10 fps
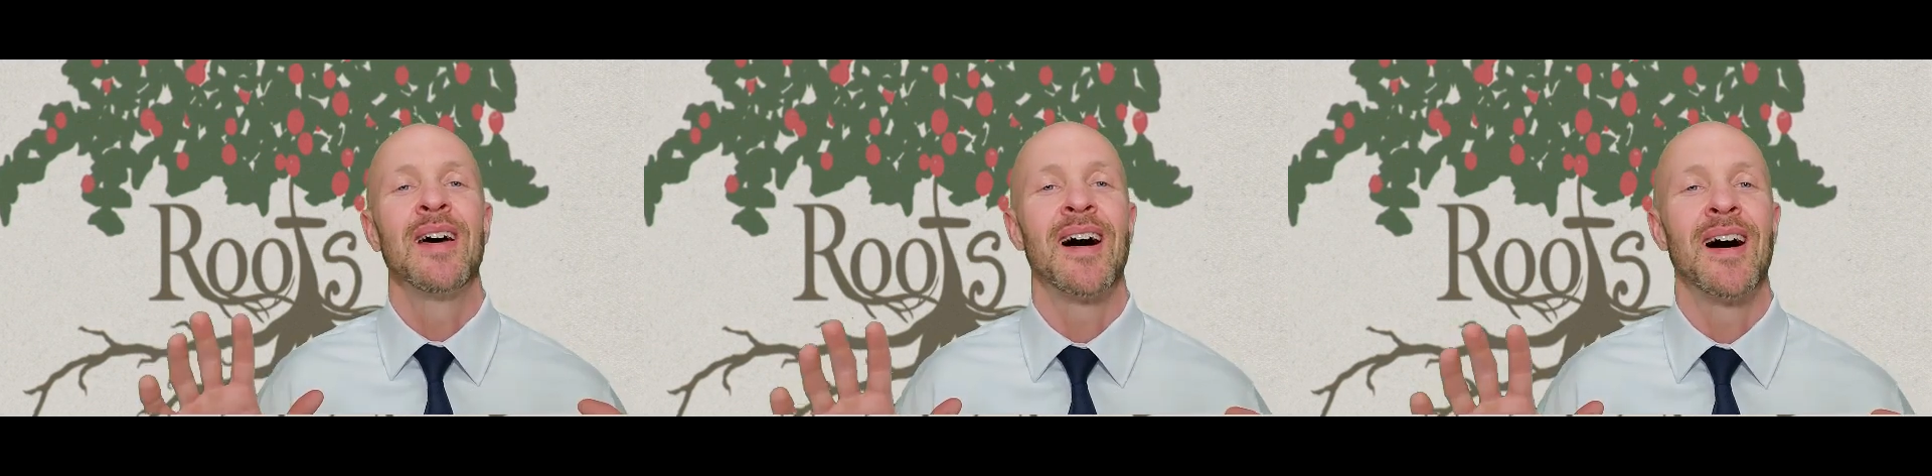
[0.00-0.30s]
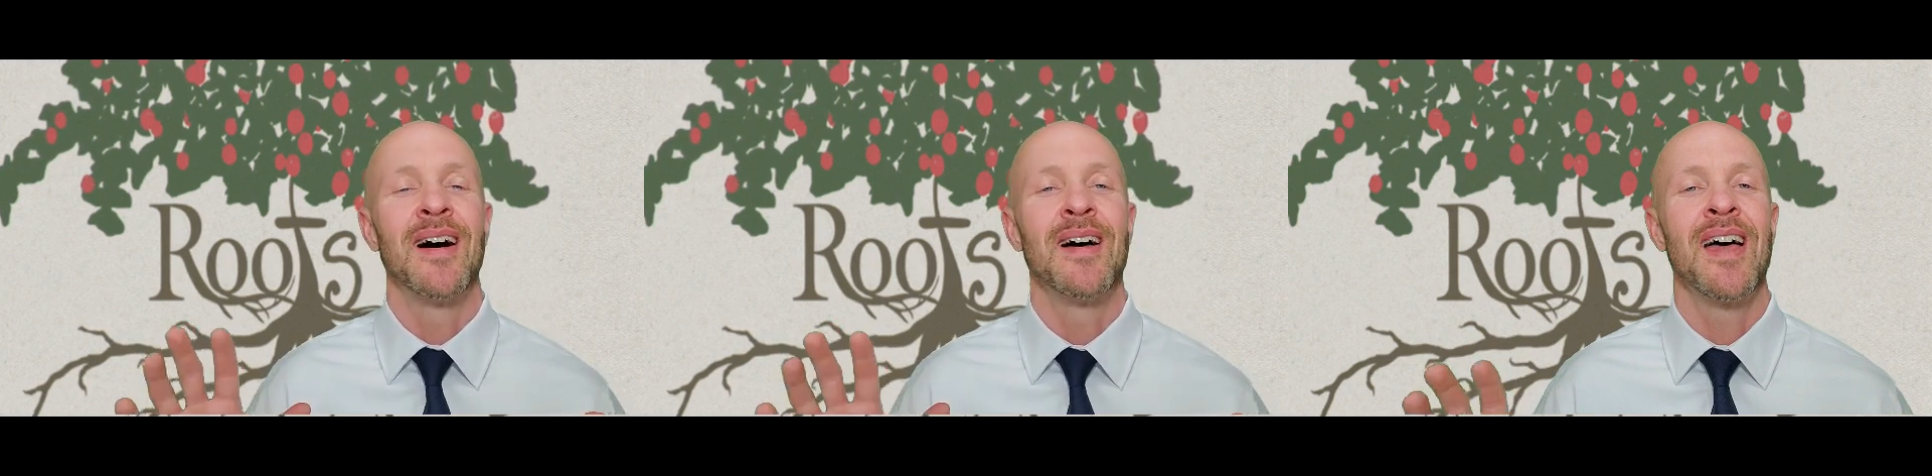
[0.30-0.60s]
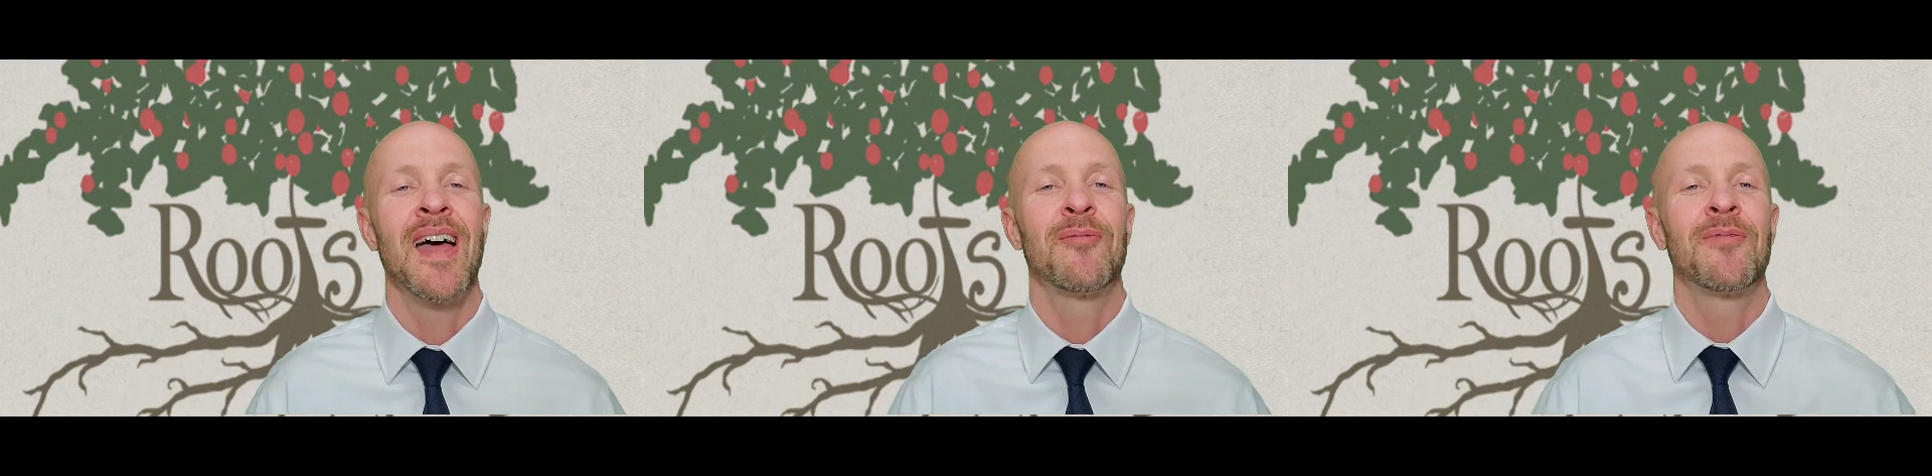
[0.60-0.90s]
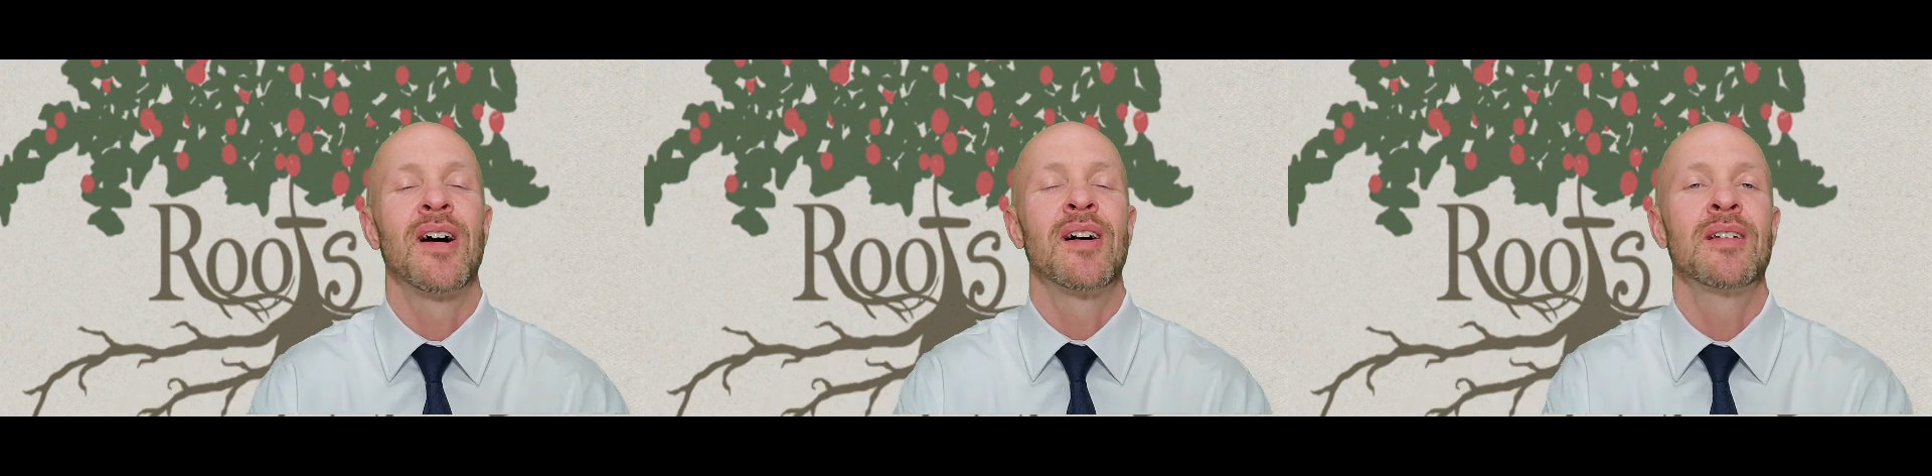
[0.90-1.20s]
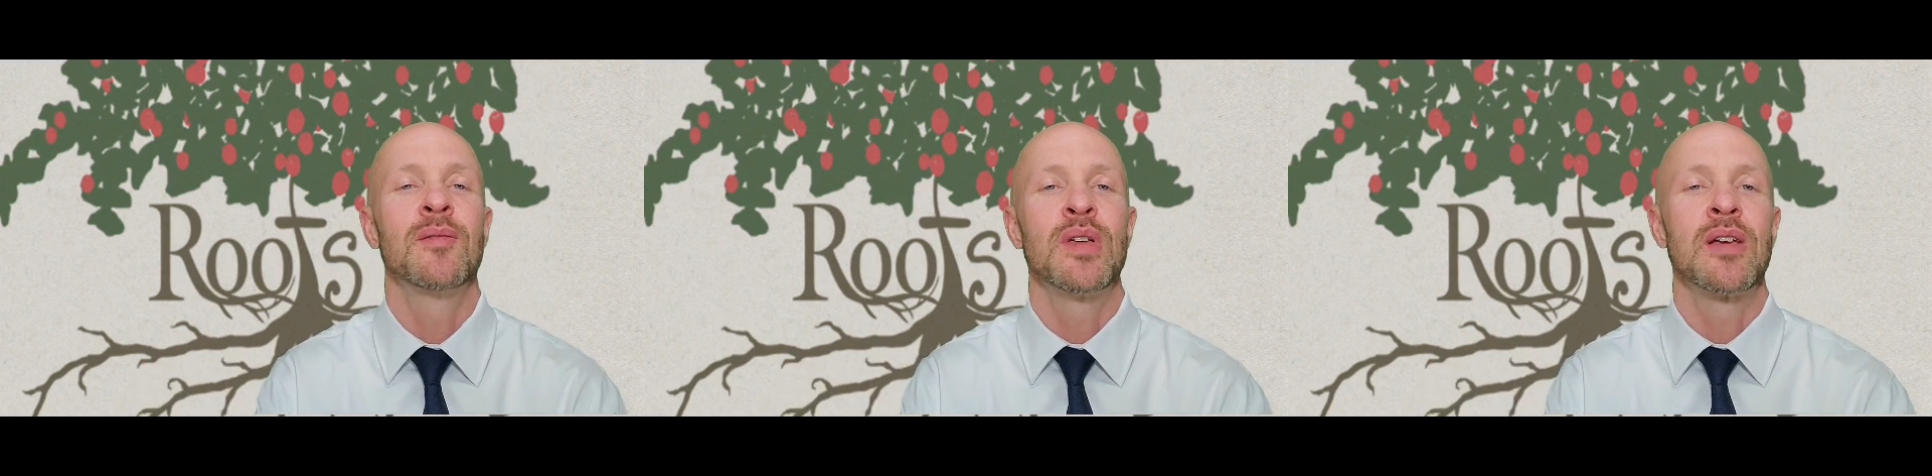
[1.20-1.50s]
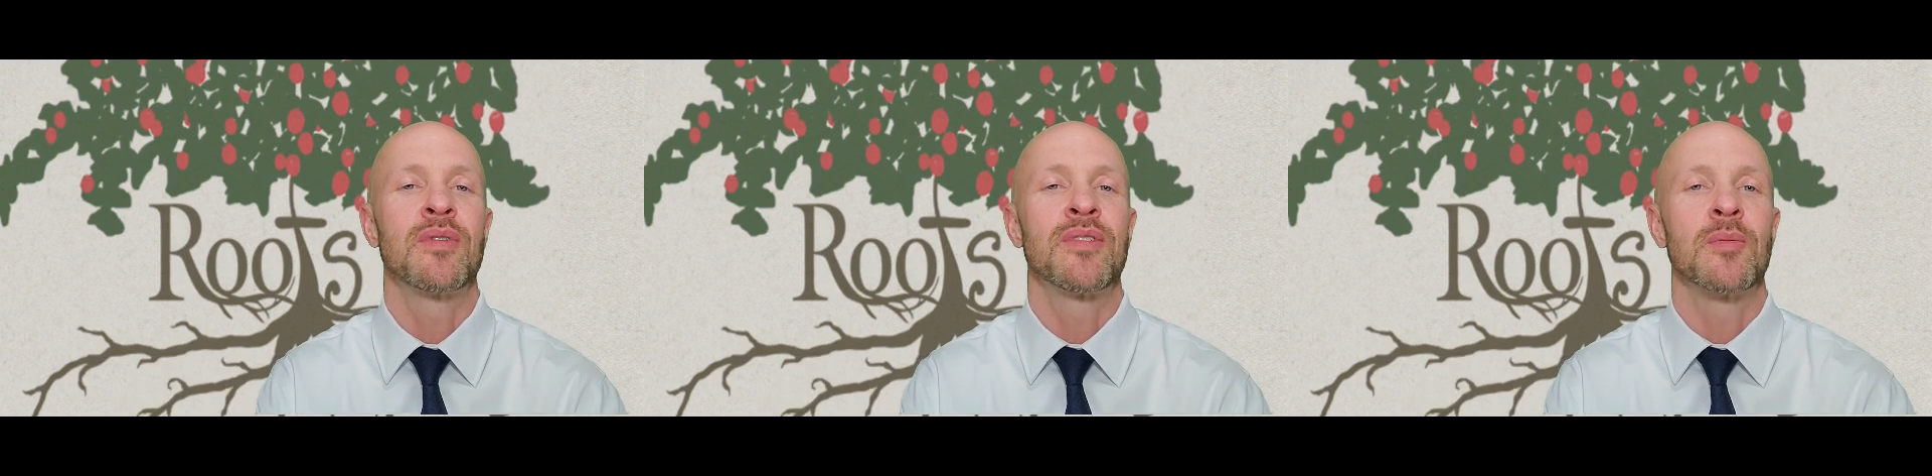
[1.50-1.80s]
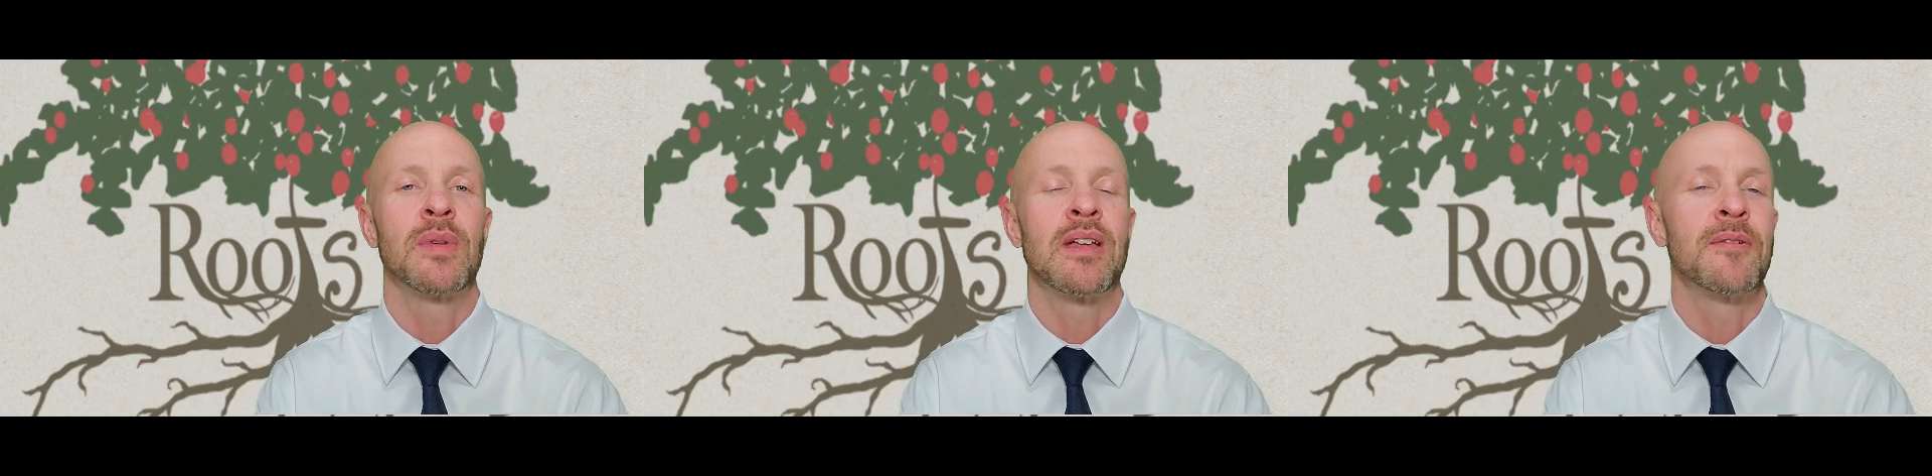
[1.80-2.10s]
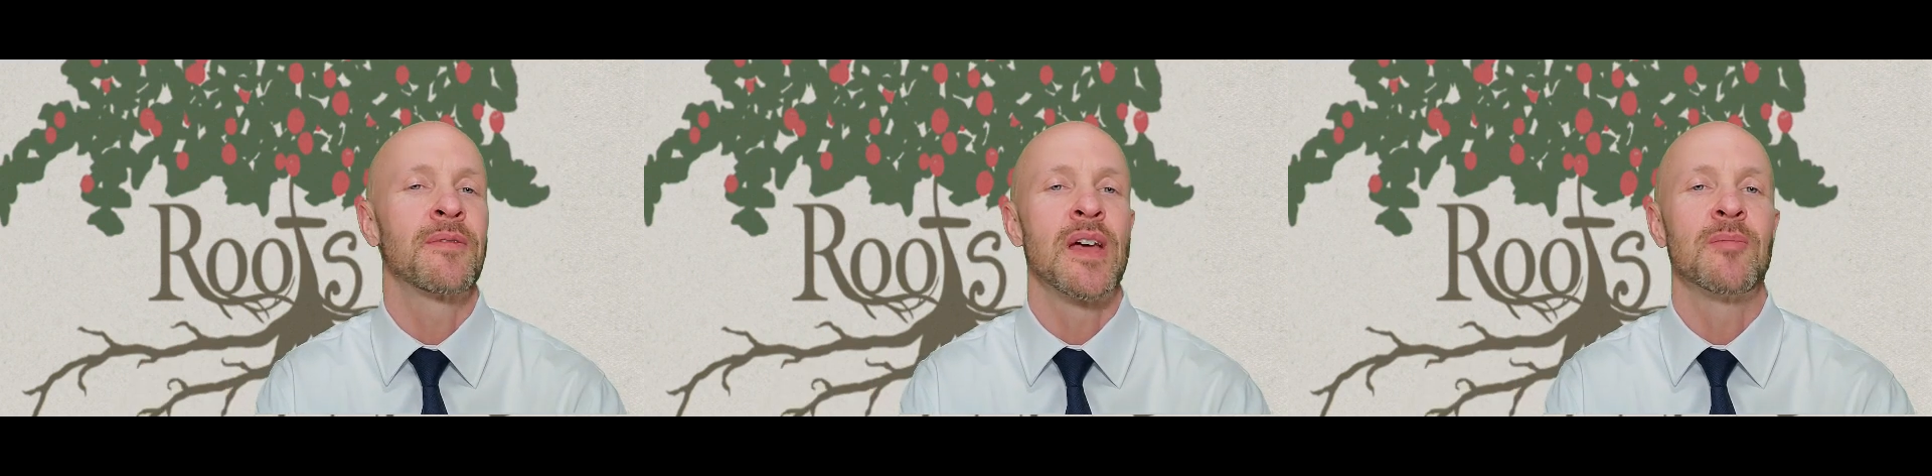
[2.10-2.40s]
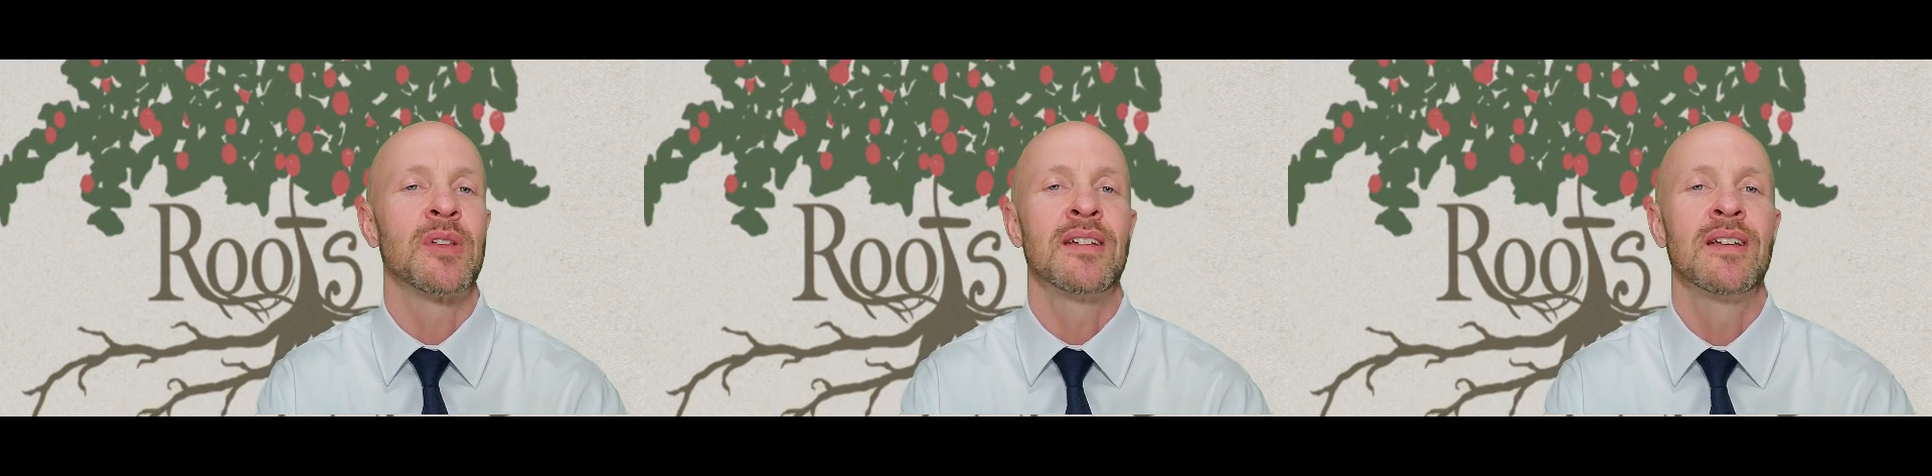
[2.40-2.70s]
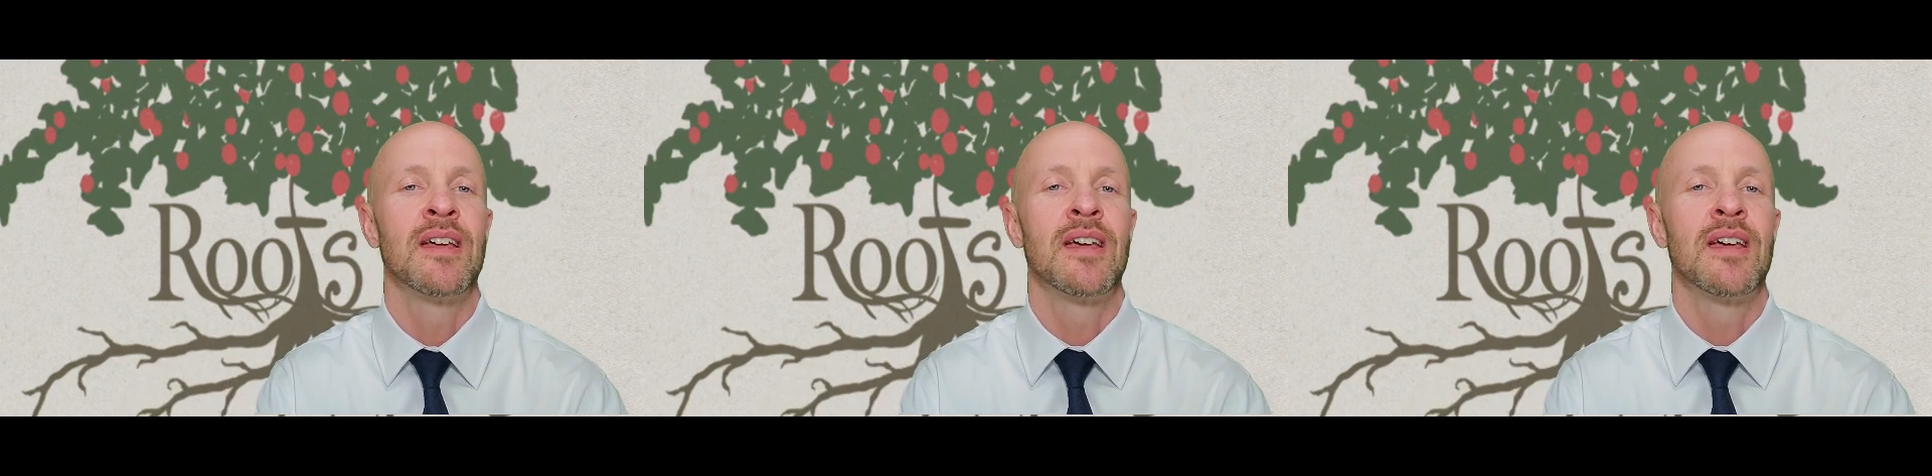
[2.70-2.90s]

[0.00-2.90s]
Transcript: Have fun being with your immediate family